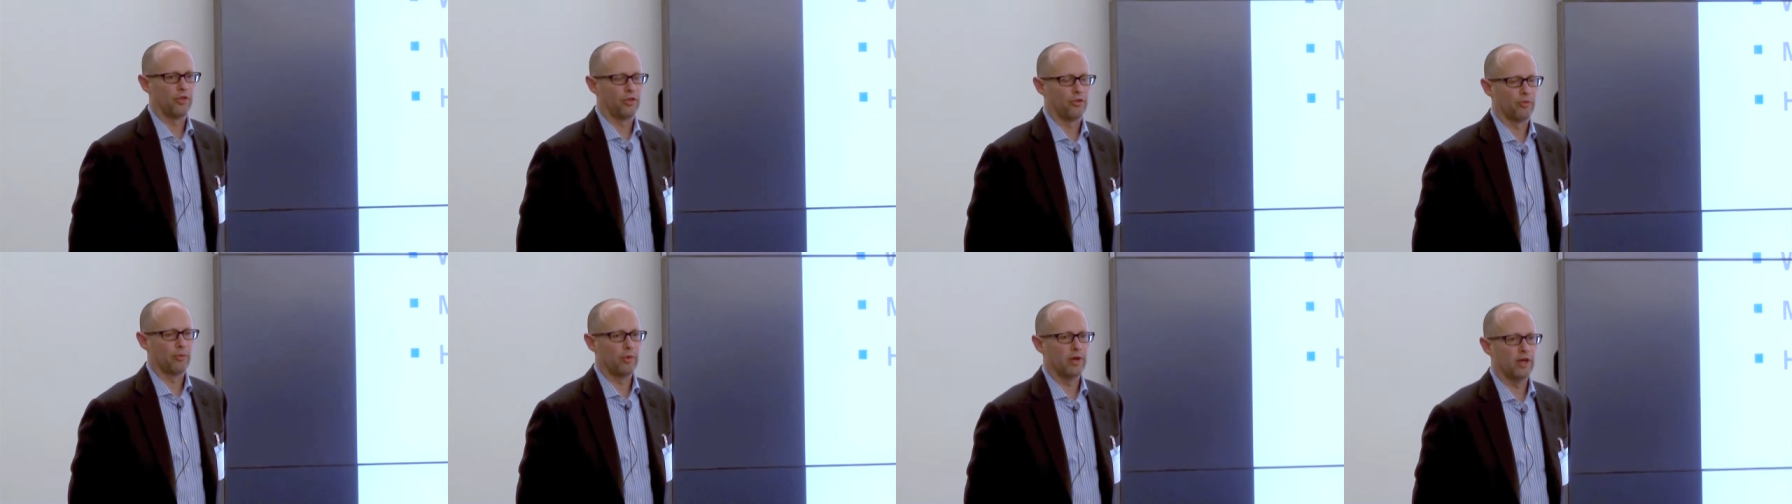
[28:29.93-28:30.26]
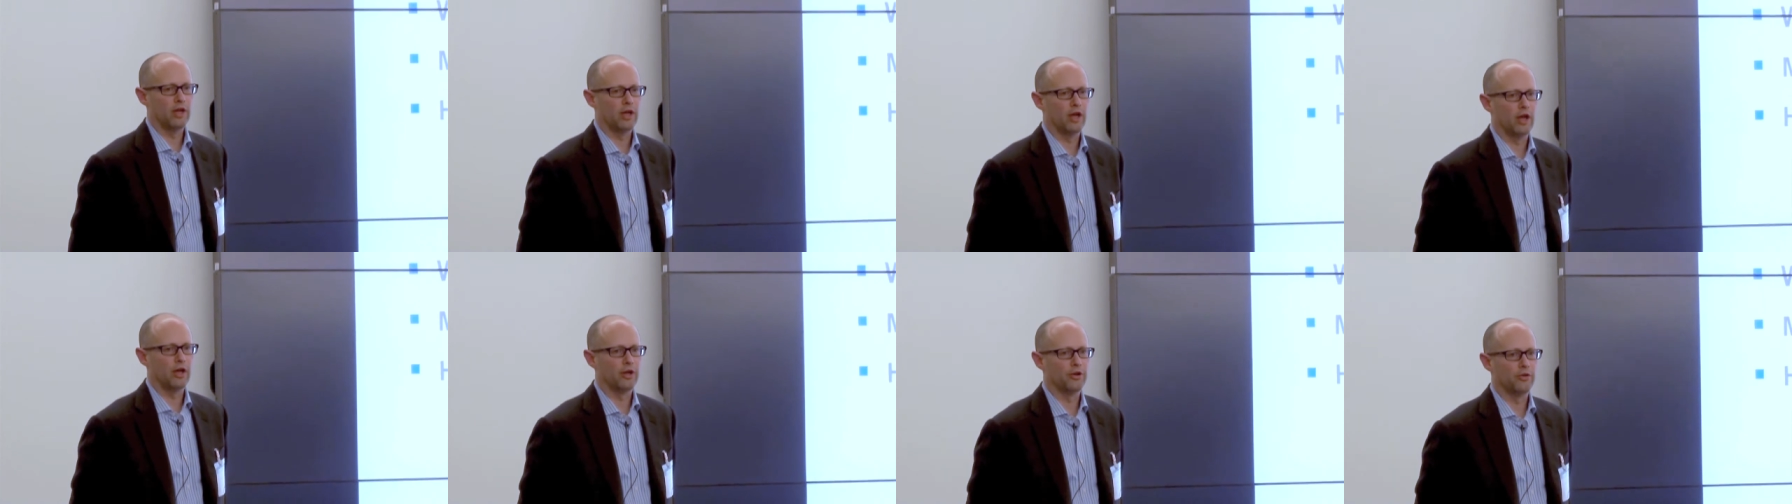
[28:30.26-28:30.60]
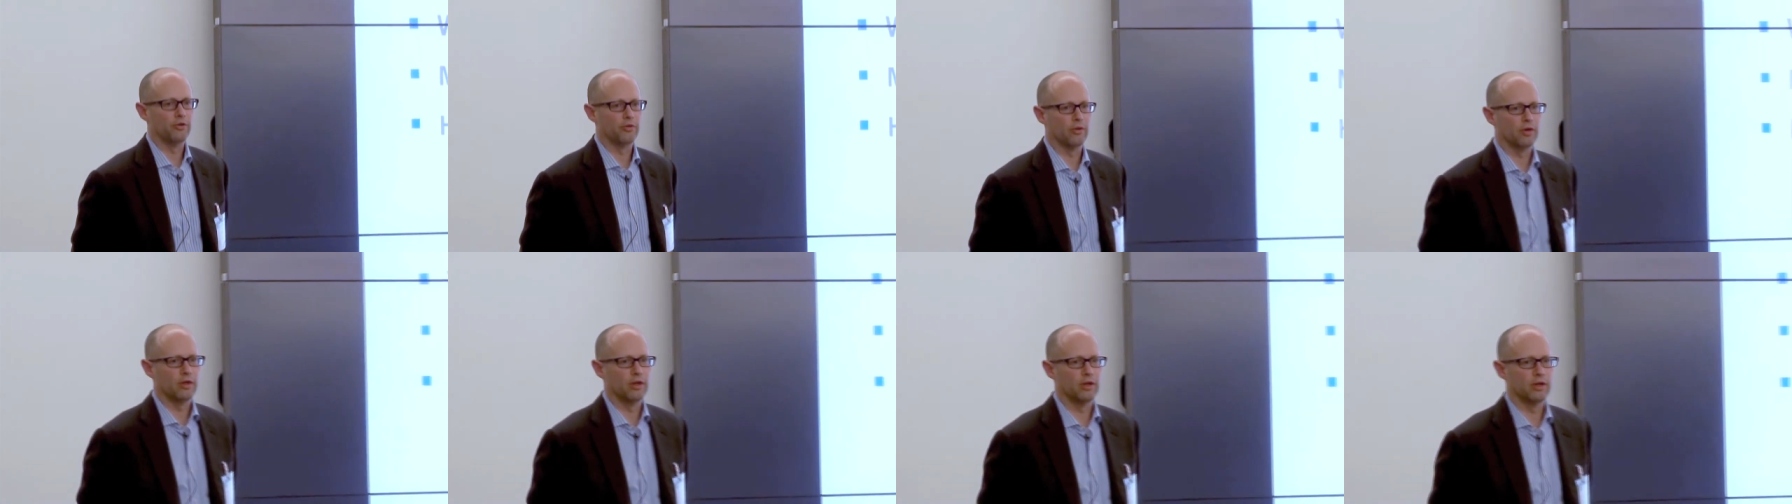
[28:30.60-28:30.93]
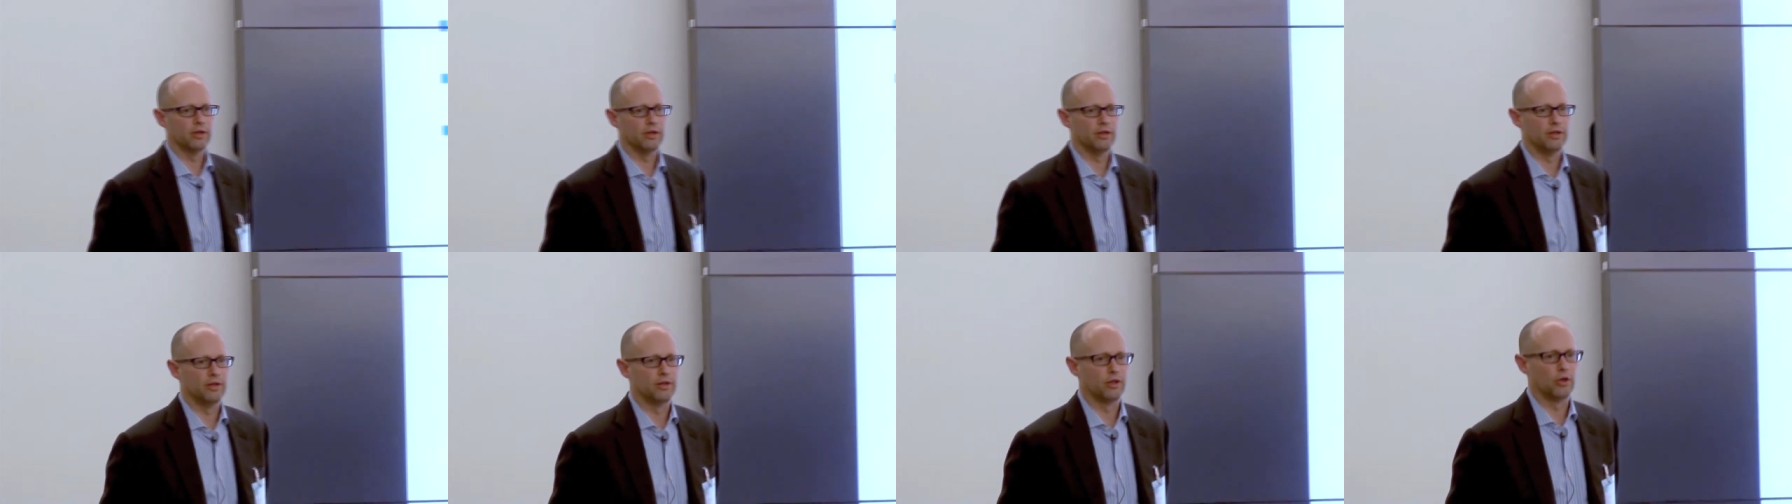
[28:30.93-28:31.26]

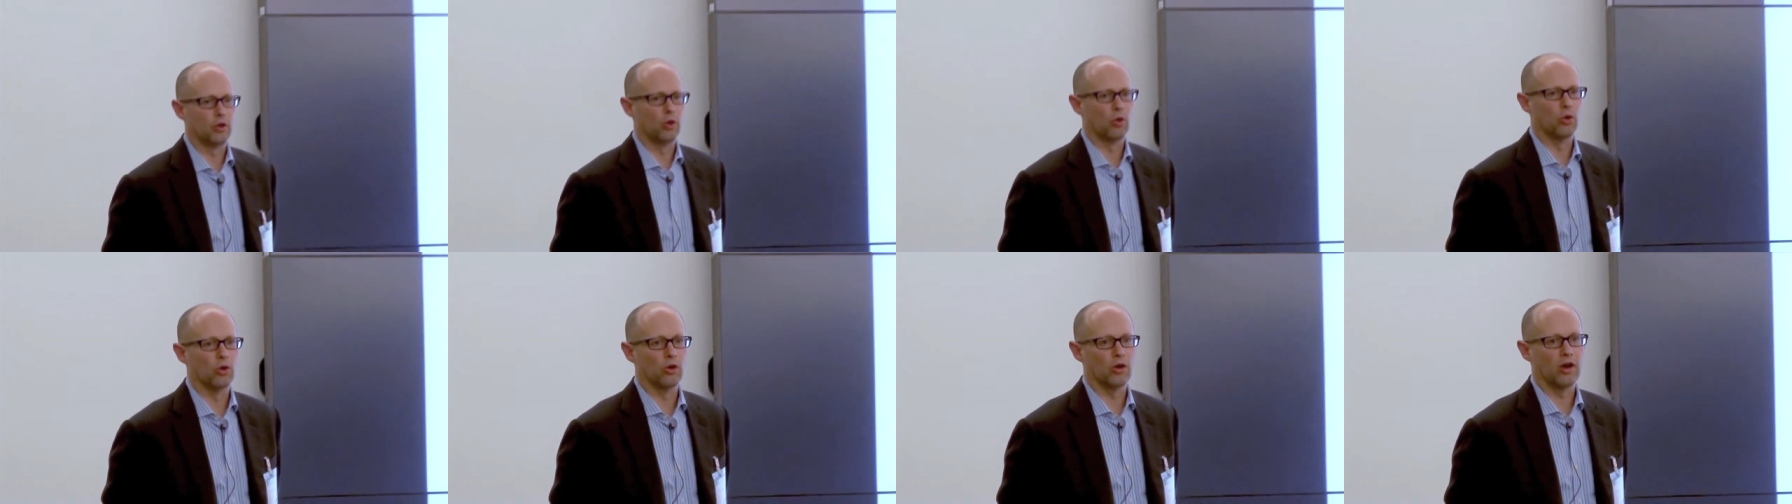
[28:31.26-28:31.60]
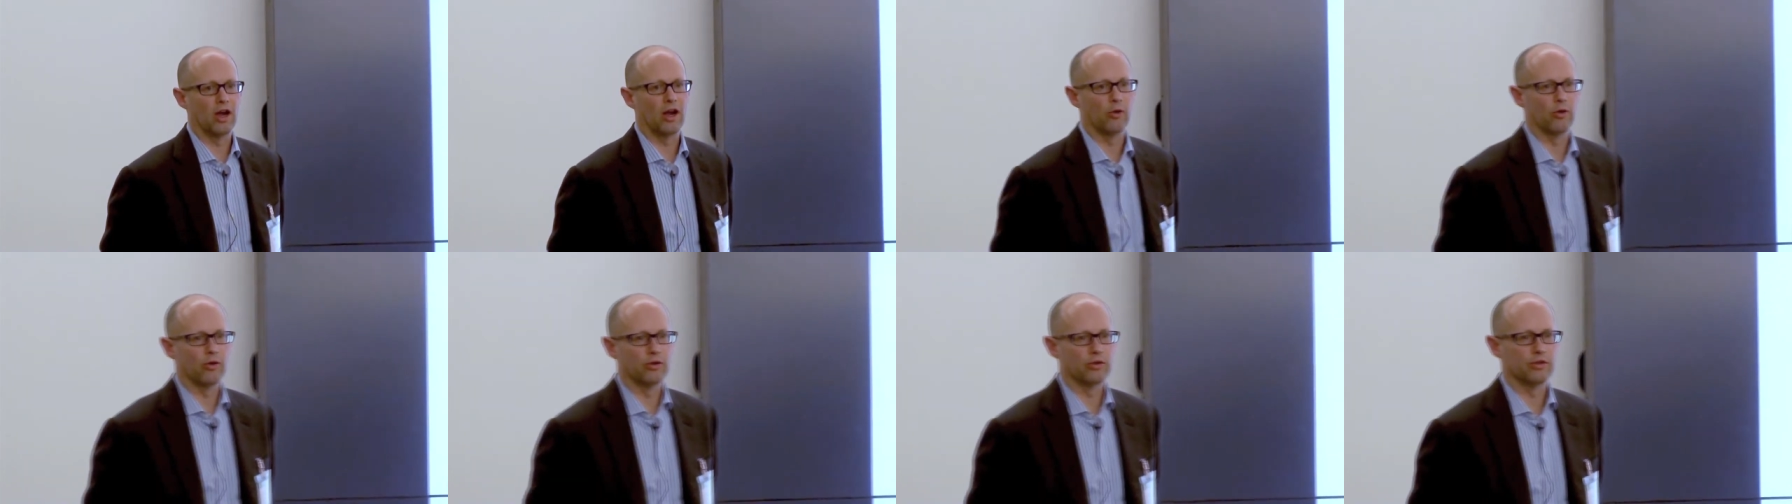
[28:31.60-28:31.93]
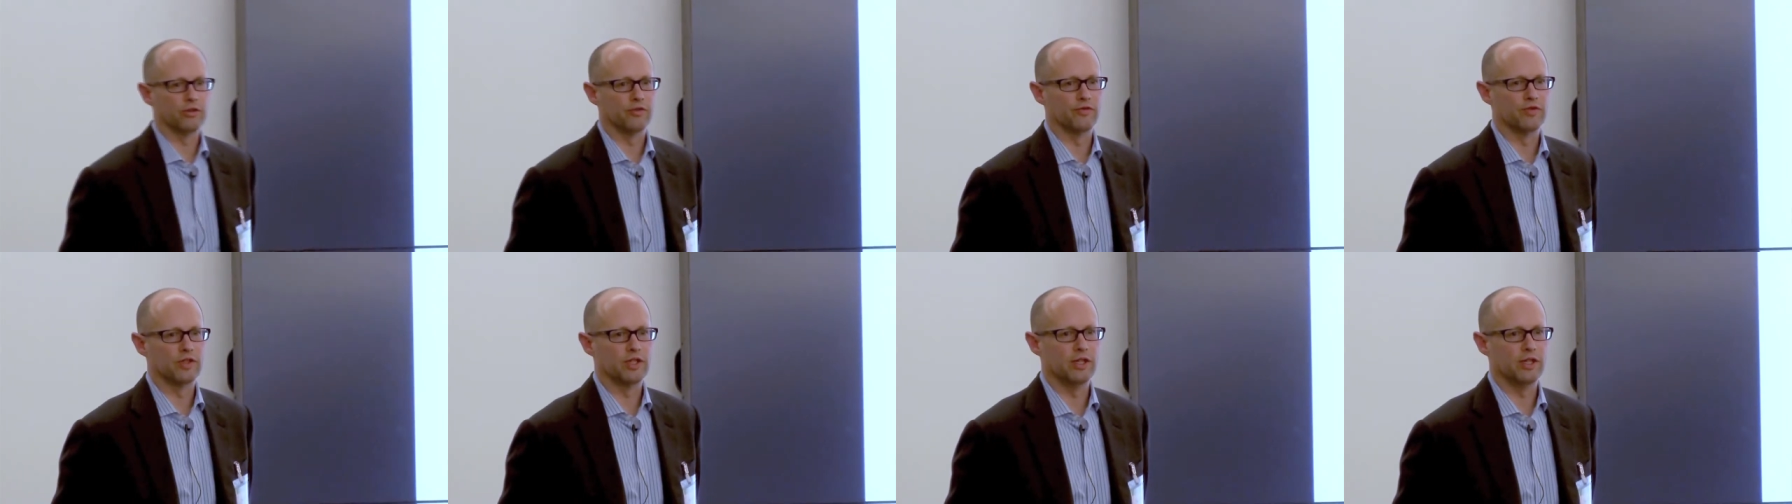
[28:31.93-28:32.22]
300 core hours of